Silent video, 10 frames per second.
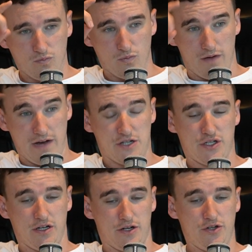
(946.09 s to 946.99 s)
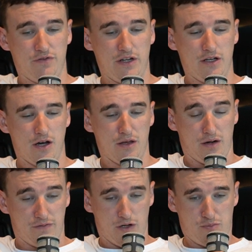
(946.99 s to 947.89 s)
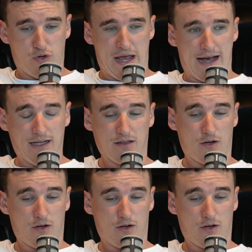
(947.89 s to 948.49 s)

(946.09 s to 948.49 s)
I've actually got a new video that I've got to put out.